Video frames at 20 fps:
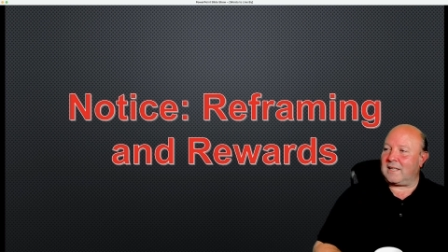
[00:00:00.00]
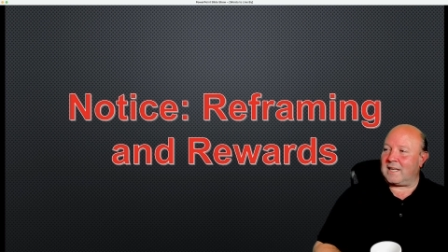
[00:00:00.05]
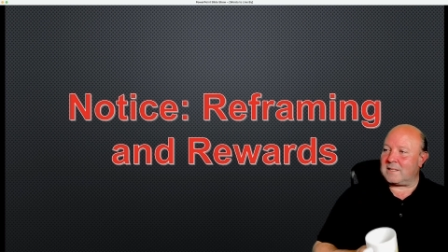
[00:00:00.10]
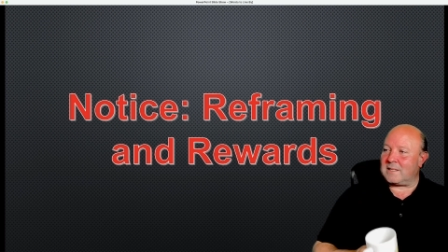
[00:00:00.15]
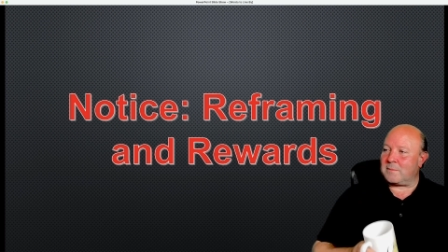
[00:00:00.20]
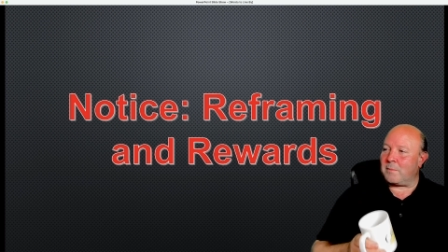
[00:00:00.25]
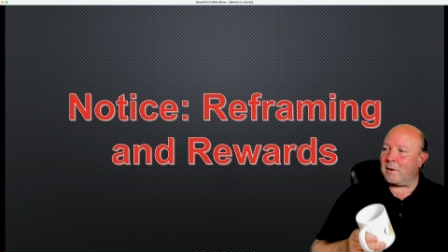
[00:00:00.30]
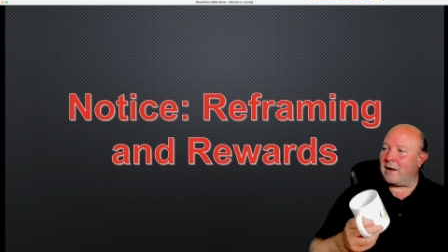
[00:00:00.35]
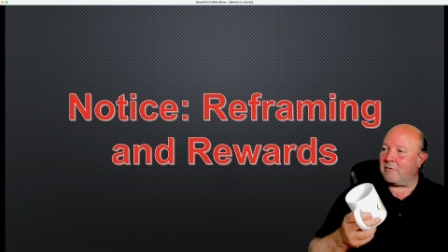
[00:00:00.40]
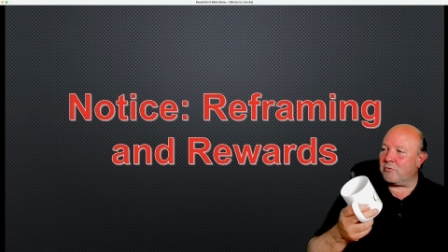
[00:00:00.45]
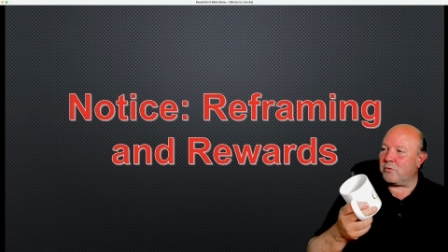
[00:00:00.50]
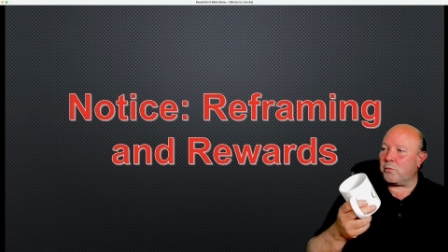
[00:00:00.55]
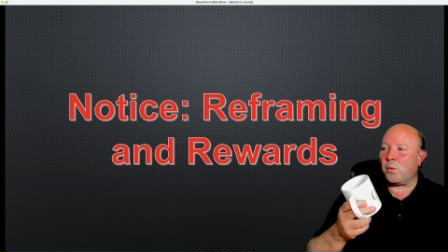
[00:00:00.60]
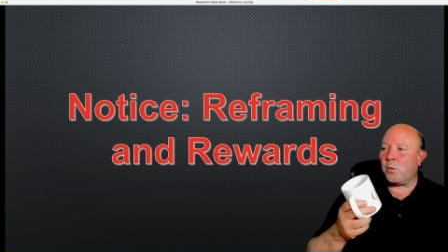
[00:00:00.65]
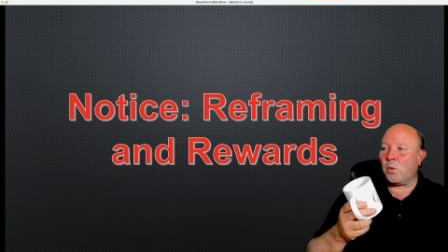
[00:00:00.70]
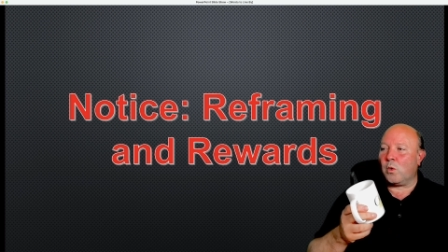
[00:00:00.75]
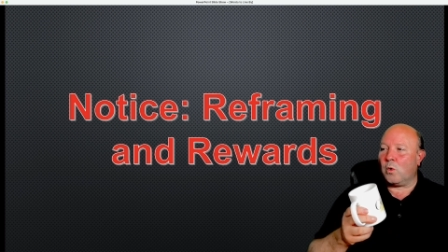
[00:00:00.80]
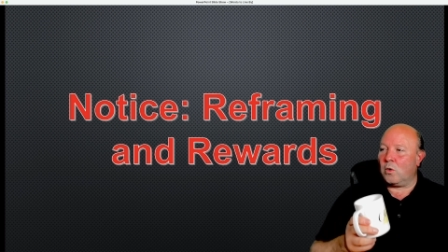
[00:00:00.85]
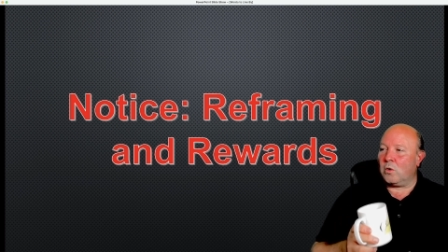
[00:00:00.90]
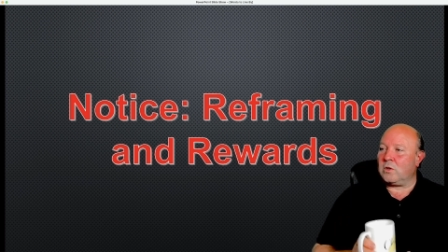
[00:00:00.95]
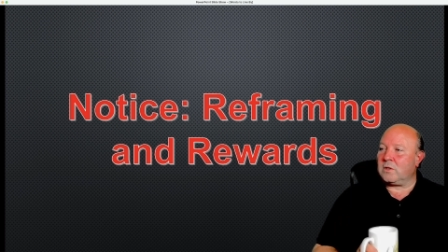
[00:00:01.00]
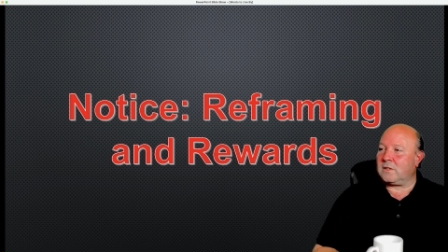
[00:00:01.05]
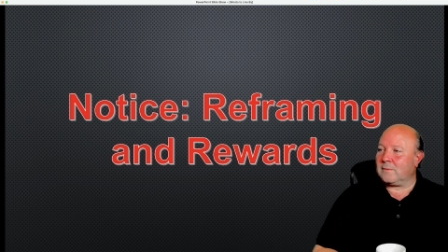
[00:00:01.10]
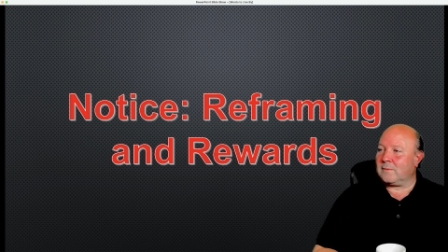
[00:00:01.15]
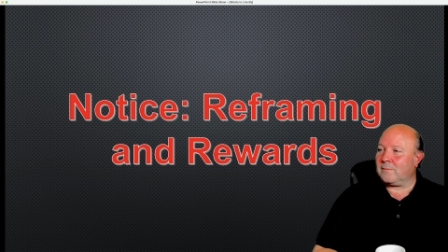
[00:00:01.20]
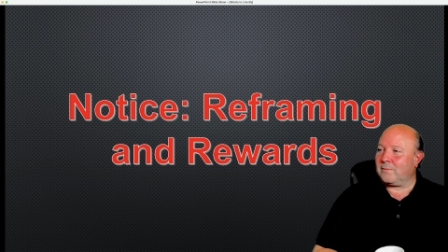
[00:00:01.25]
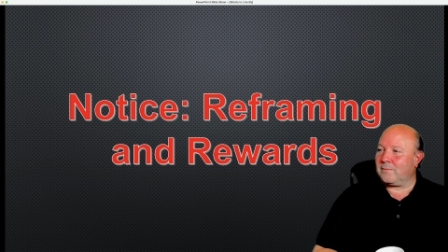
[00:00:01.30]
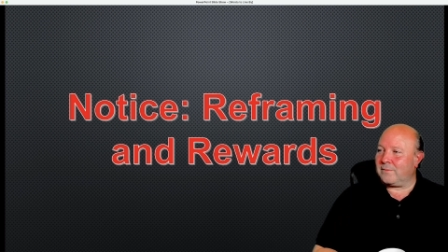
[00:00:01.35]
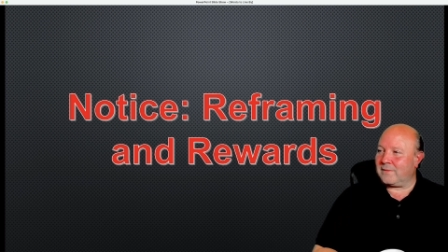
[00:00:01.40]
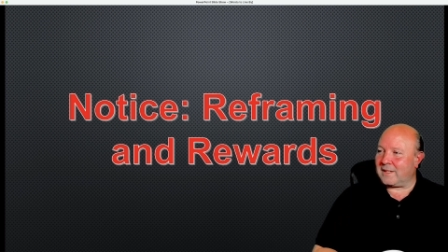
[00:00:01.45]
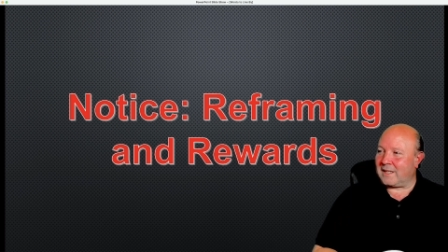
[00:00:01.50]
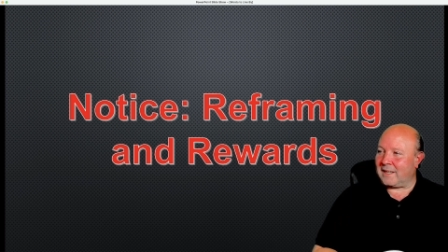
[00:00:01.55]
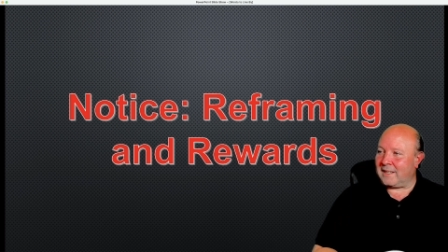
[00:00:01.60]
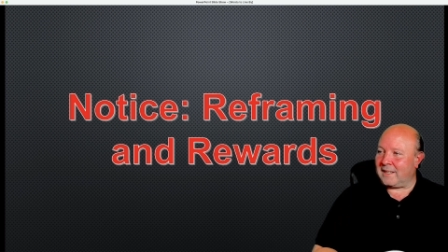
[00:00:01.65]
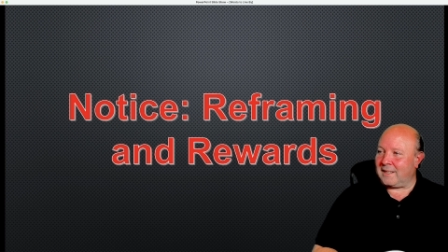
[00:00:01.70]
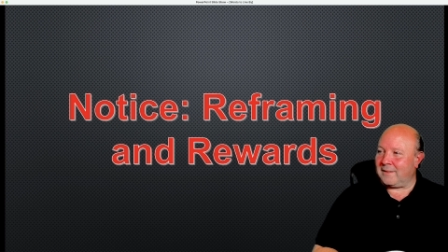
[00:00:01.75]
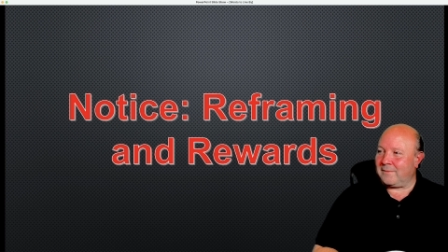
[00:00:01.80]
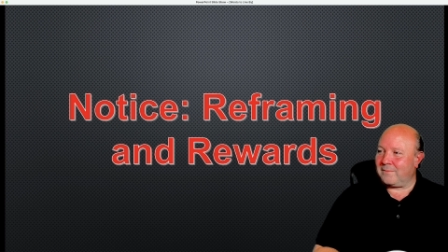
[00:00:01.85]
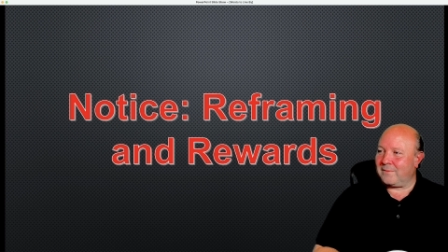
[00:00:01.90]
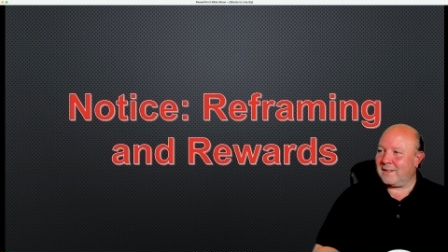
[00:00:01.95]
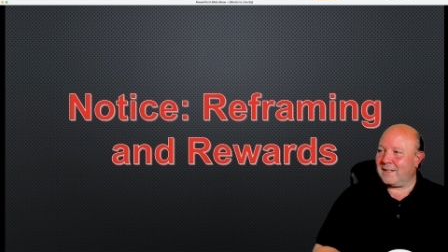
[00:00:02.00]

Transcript: as my reward, okay?